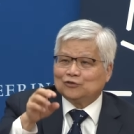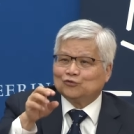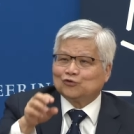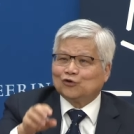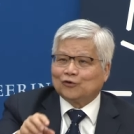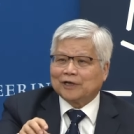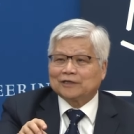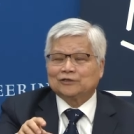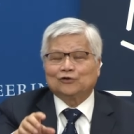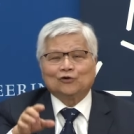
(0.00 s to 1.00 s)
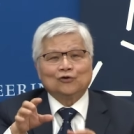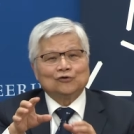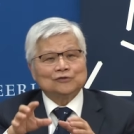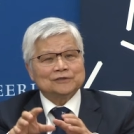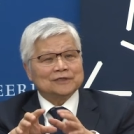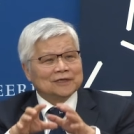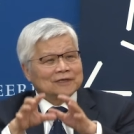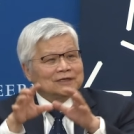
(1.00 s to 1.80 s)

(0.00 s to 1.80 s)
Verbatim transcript: to collect all